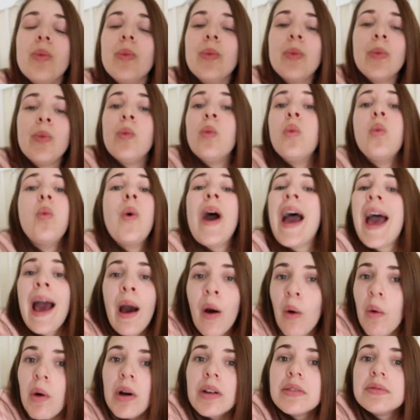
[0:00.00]

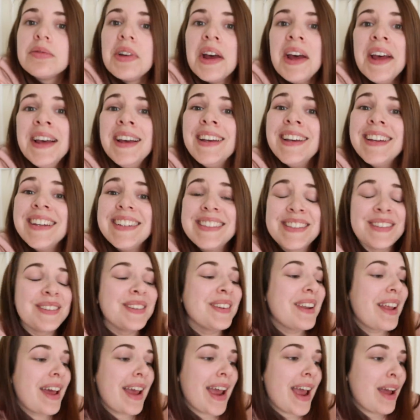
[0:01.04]
Wow, is
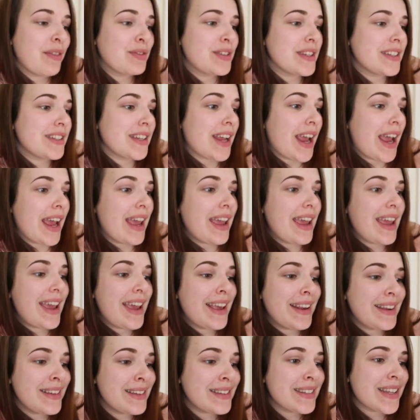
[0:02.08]
all I have to say.
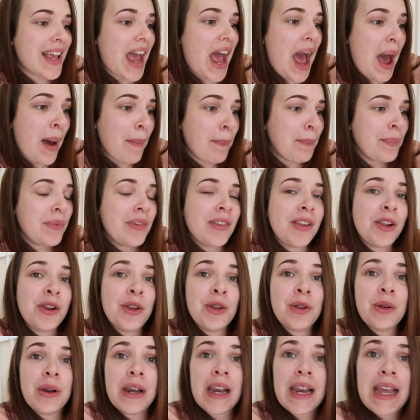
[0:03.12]
It is
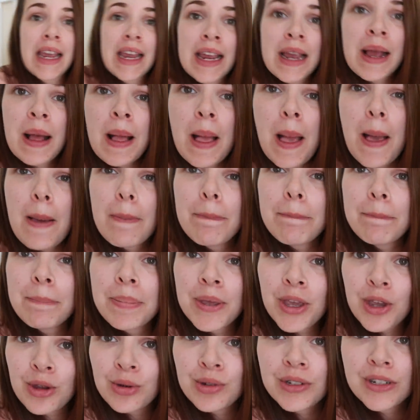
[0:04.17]
absolutely
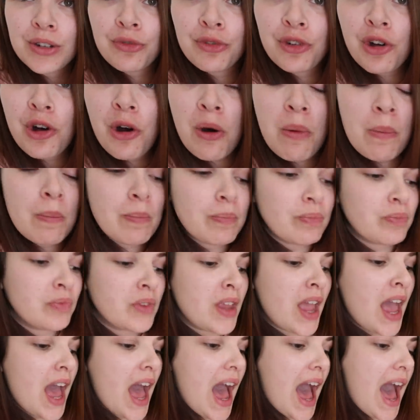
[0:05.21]
beautiful.
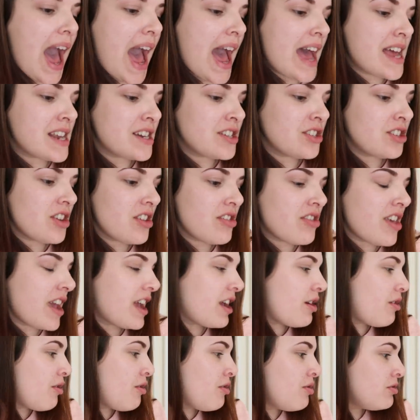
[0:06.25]
And
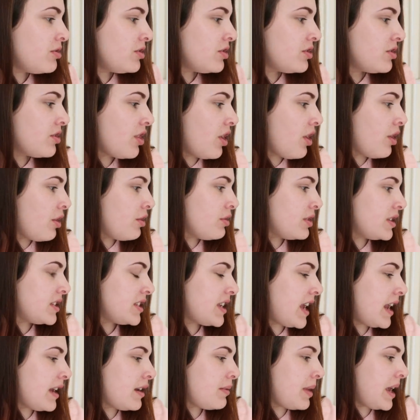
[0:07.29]
they also
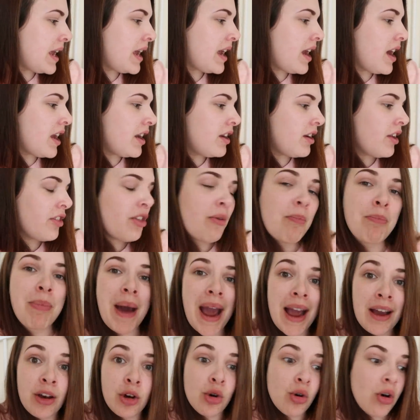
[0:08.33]
sent me another
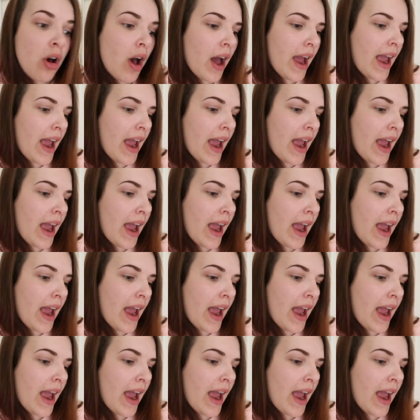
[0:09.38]
bangle.